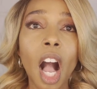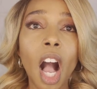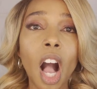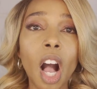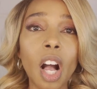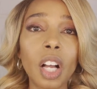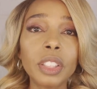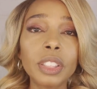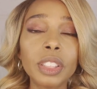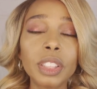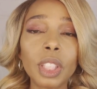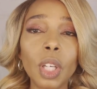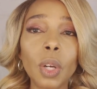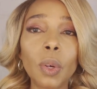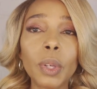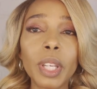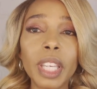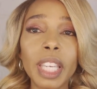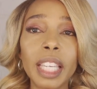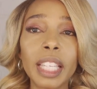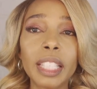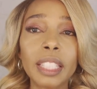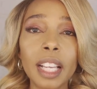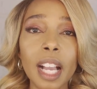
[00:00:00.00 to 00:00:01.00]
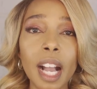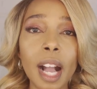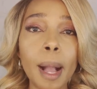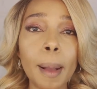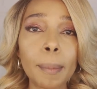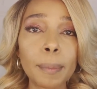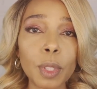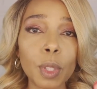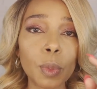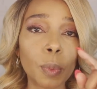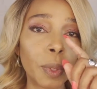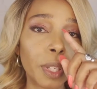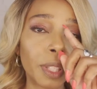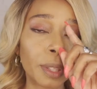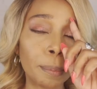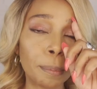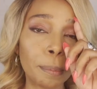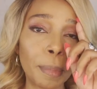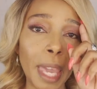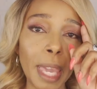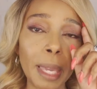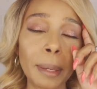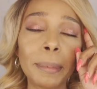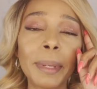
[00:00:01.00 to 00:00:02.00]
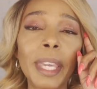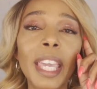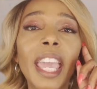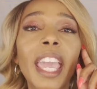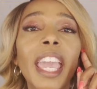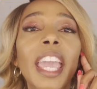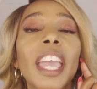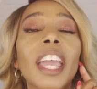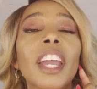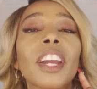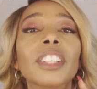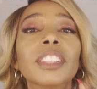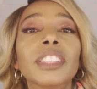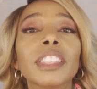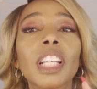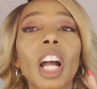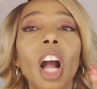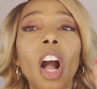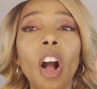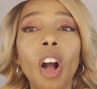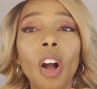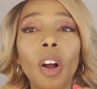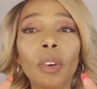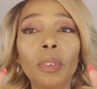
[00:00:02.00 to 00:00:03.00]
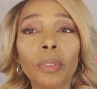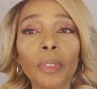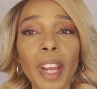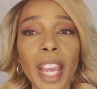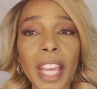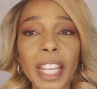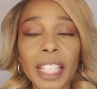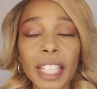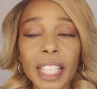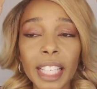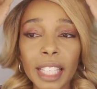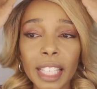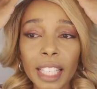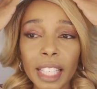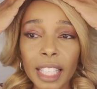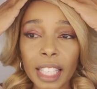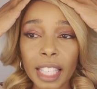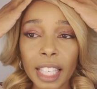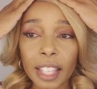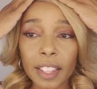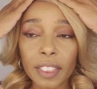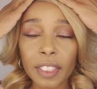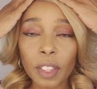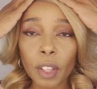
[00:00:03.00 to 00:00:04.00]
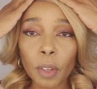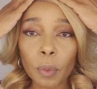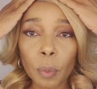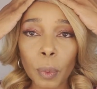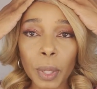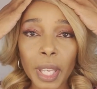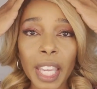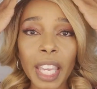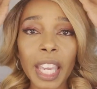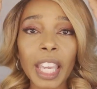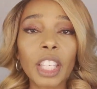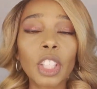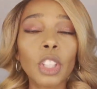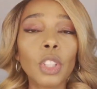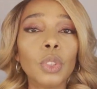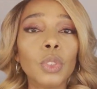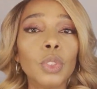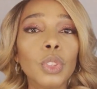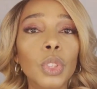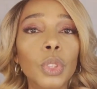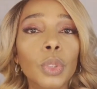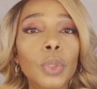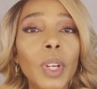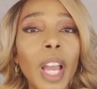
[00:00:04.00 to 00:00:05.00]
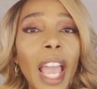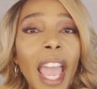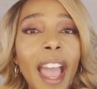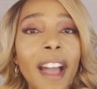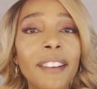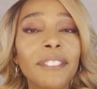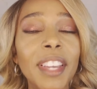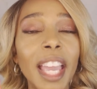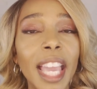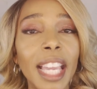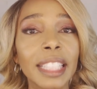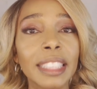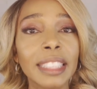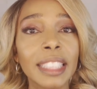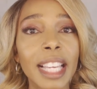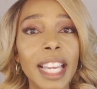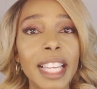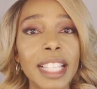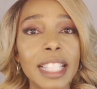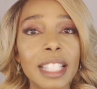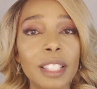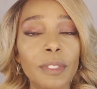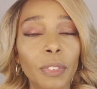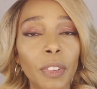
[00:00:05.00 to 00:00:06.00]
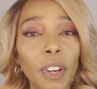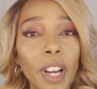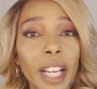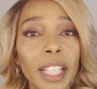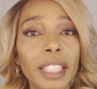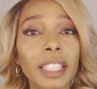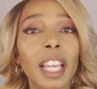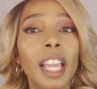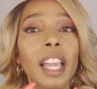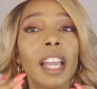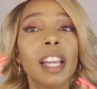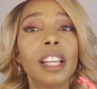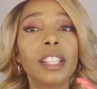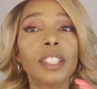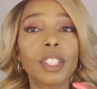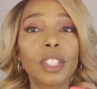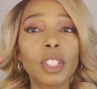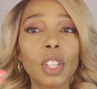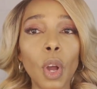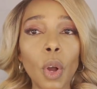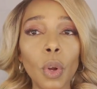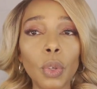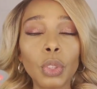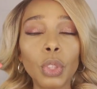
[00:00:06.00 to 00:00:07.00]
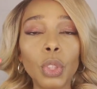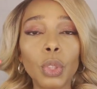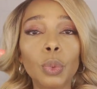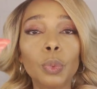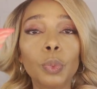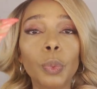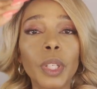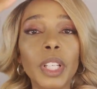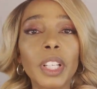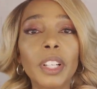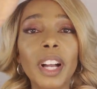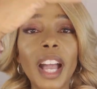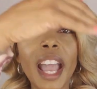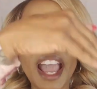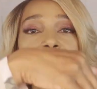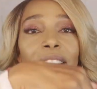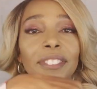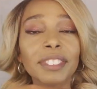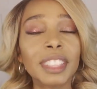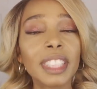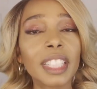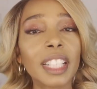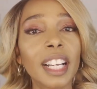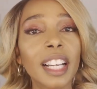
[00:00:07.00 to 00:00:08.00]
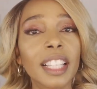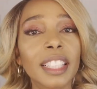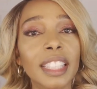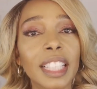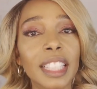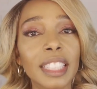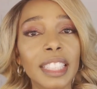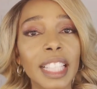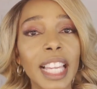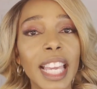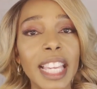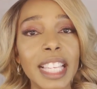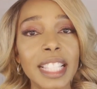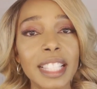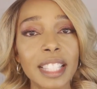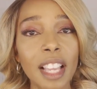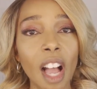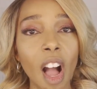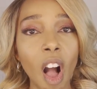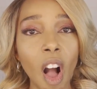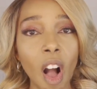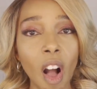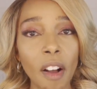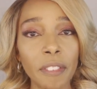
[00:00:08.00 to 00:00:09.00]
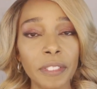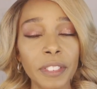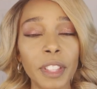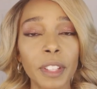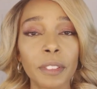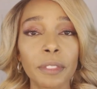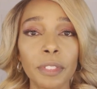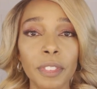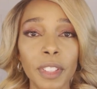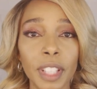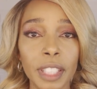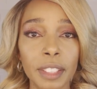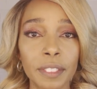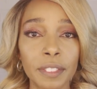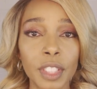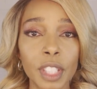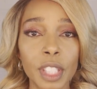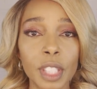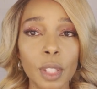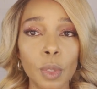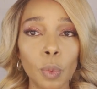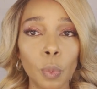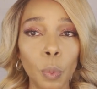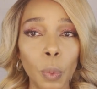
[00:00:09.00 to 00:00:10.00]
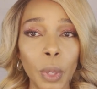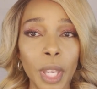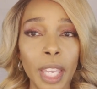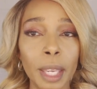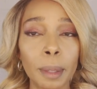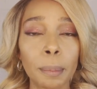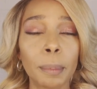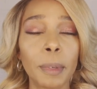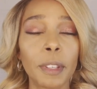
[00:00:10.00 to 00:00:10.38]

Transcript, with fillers: Also, it comes with baby hairs already in the wig. You do have a lace front, so you will have to cut the lace off the front of this wig